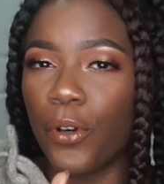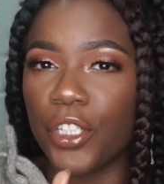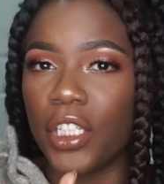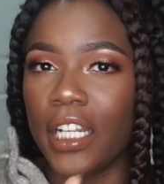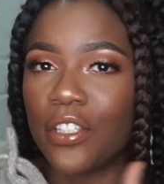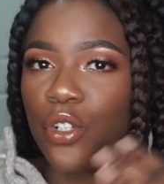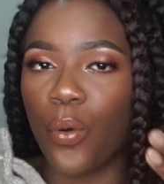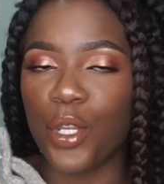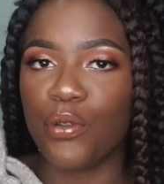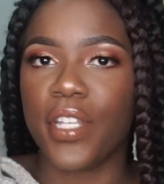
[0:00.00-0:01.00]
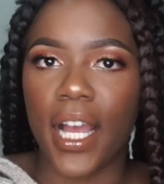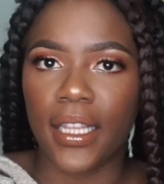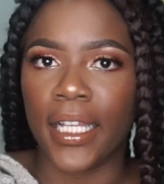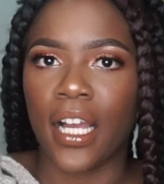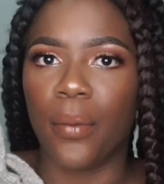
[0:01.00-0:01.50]
4 shades. You know when you
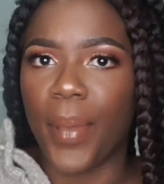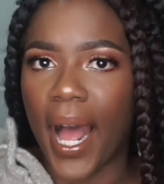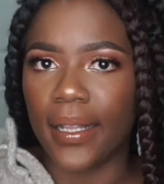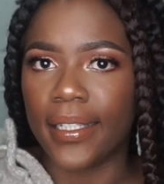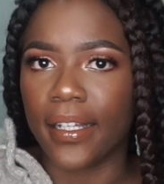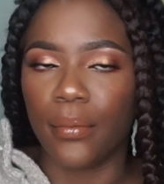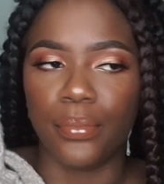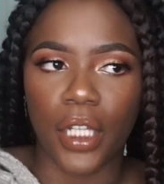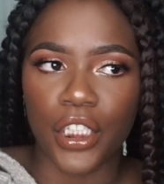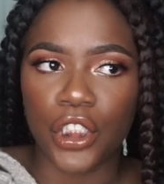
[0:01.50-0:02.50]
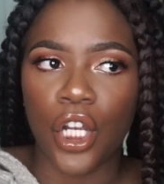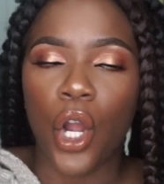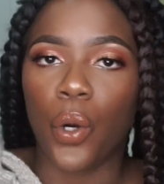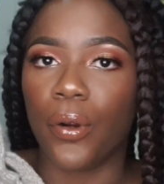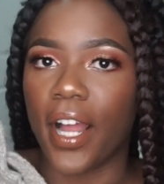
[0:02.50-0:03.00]
get like a palette, like a blush
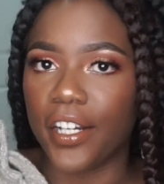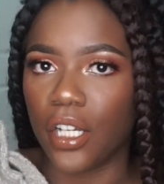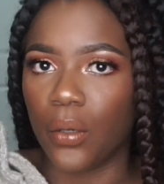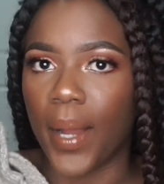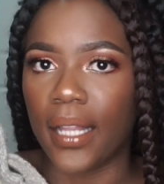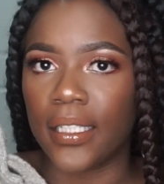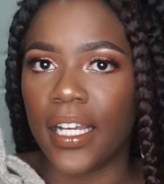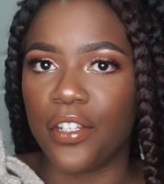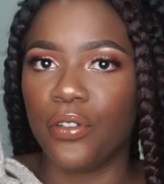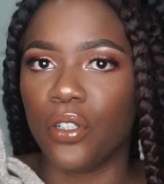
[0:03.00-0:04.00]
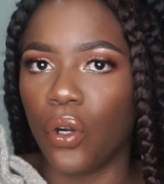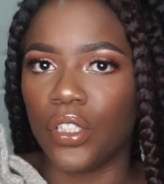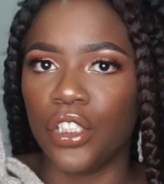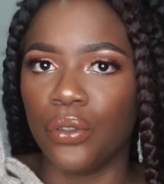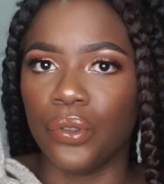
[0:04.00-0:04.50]
or an eyeshadow palette, and you can
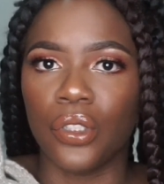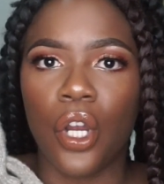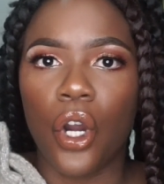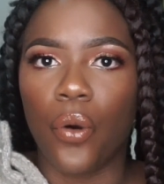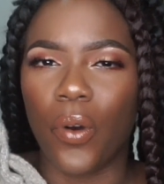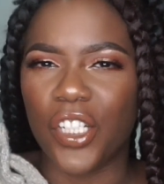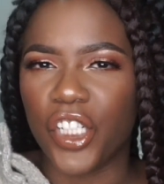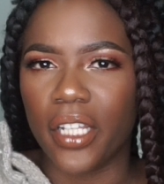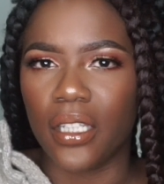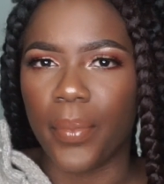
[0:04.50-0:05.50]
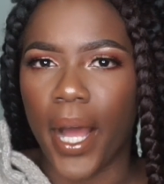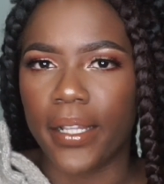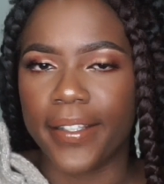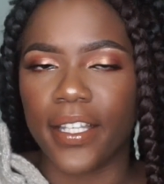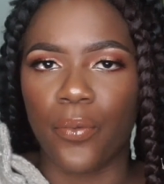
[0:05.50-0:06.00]
only use 1 shade in the
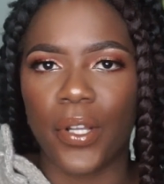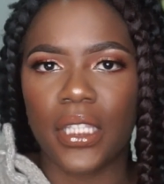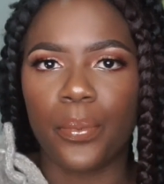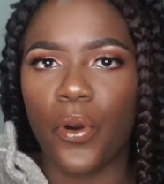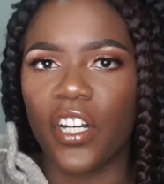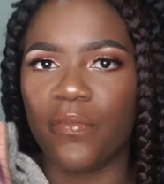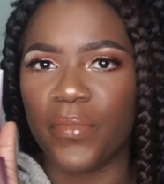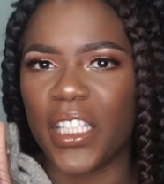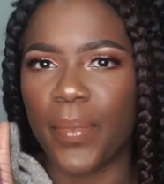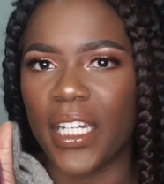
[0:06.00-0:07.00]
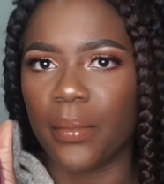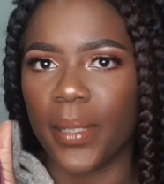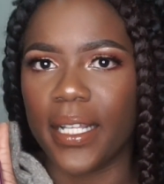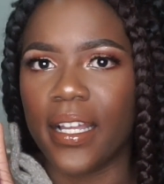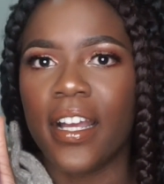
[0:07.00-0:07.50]
palette? It's like, what's the point of me spending
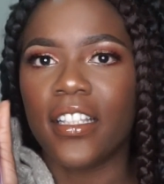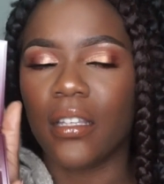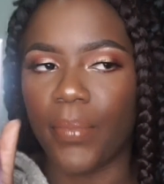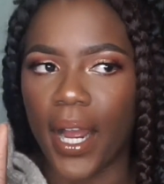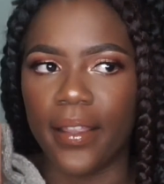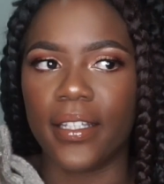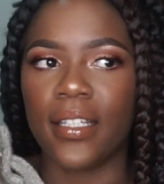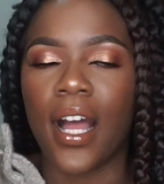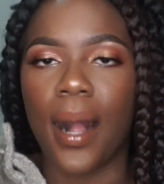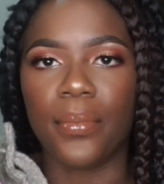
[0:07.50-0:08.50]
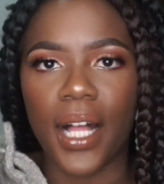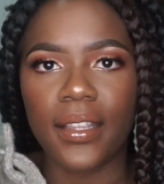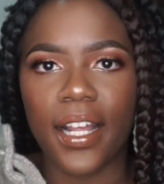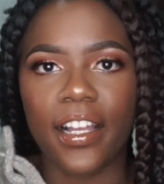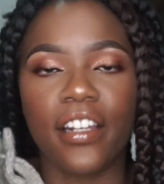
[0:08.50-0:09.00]
money to buy this? I'm
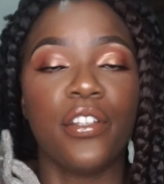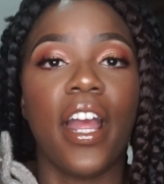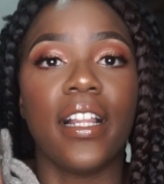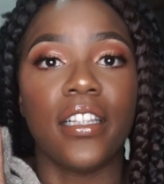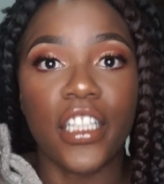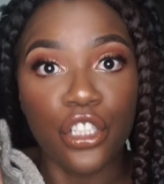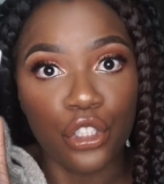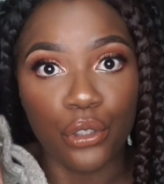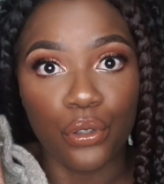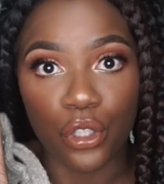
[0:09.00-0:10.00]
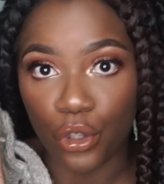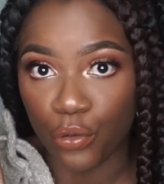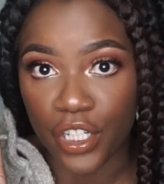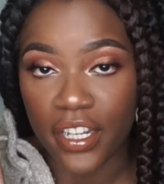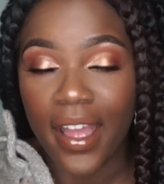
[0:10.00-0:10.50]
glad that I could at least use
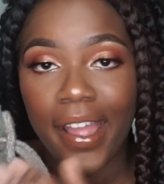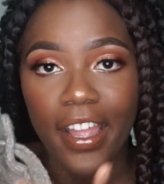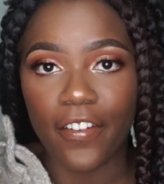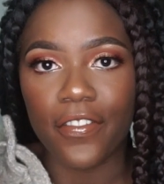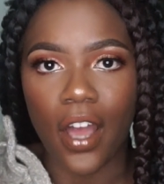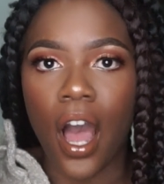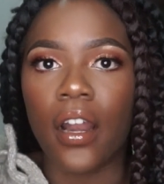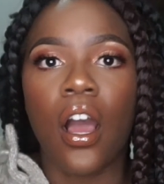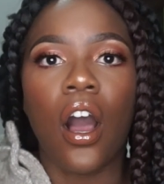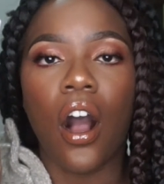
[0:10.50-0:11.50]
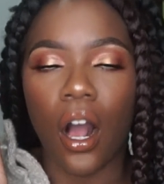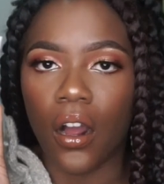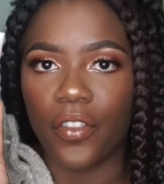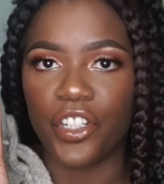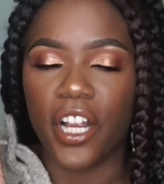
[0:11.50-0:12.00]
3, if not
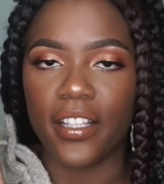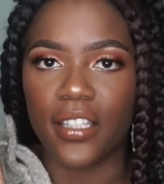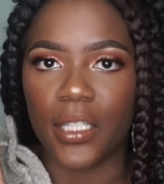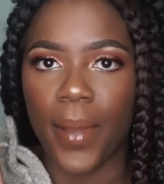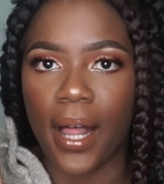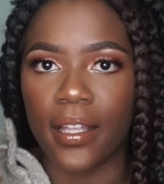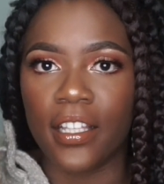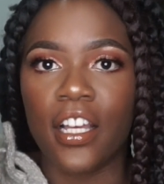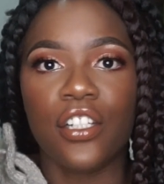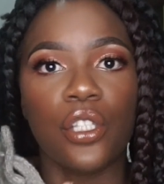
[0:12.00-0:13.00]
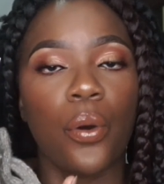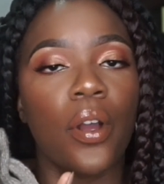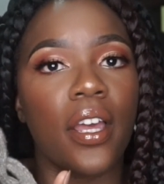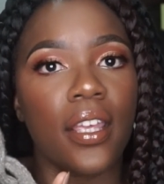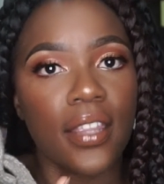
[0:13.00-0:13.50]
all of the shades in this palette.
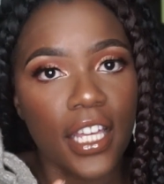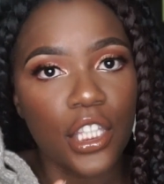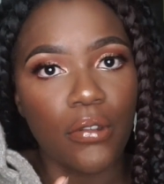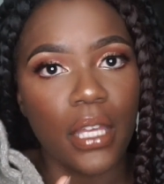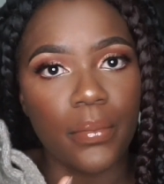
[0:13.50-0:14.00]
So thank you,